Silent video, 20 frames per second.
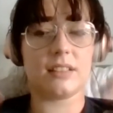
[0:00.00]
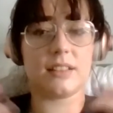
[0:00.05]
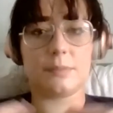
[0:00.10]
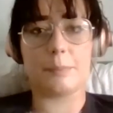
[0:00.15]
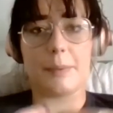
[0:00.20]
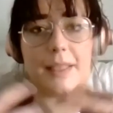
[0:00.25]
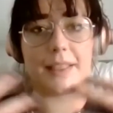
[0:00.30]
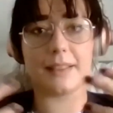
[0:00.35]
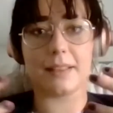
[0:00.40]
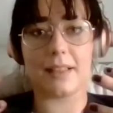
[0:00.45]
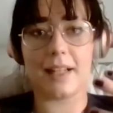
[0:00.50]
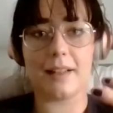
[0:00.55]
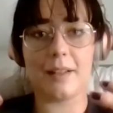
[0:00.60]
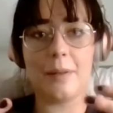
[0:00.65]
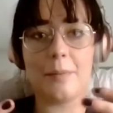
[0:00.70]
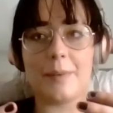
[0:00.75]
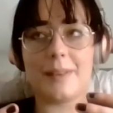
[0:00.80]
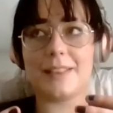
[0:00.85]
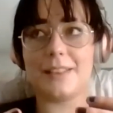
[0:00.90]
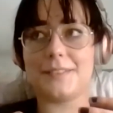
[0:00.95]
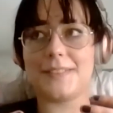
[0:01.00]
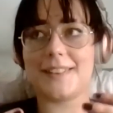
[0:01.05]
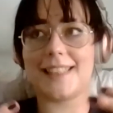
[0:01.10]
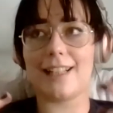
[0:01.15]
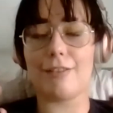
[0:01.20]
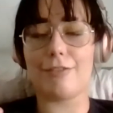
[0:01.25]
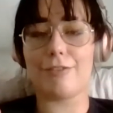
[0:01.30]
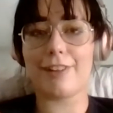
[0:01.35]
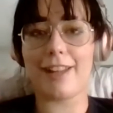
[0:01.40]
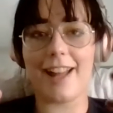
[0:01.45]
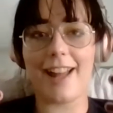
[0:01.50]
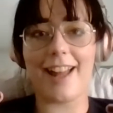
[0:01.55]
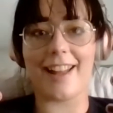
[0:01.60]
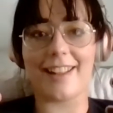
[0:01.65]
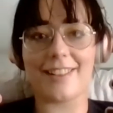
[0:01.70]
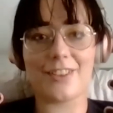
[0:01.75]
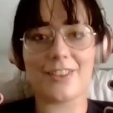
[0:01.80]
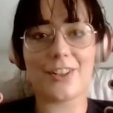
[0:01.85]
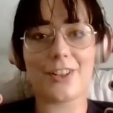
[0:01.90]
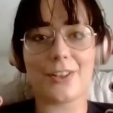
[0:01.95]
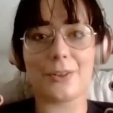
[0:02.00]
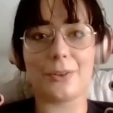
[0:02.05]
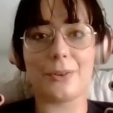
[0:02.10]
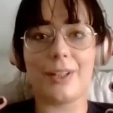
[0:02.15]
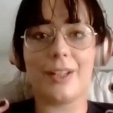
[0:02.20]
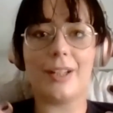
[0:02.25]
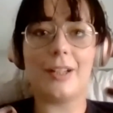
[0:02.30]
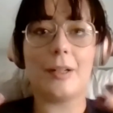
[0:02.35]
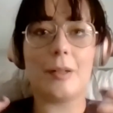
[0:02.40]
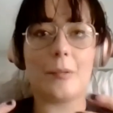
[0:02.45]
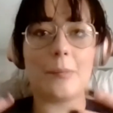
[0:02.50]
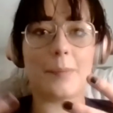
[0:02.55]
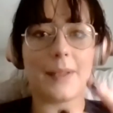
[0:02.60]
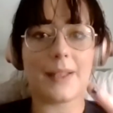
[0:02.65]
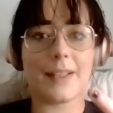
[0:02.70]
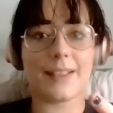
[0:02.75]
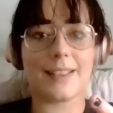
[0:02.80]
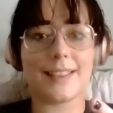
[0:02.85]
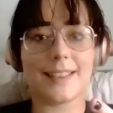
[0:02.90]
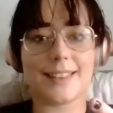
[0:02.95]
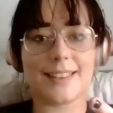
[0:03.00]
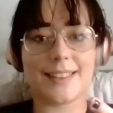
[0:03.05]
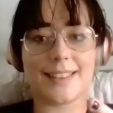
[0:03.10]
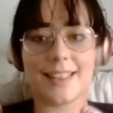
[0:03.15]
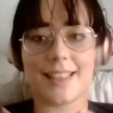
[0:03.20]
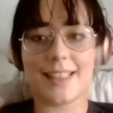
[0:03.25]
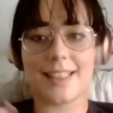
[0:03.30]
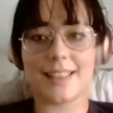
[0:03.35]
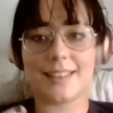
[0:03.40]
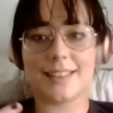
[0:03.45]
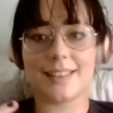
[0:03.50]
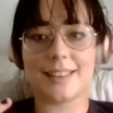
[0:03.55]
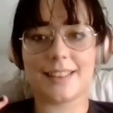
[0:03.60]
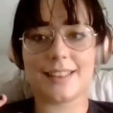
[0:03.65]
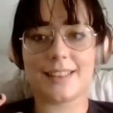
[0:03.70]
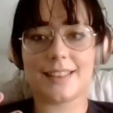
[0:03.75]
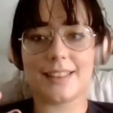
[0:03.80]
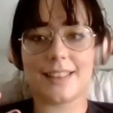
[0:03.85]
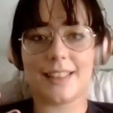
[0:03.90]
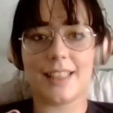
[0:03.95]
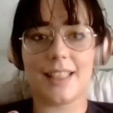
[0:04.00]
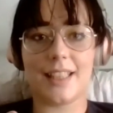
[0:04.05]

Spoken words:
big element of self-care too, because it's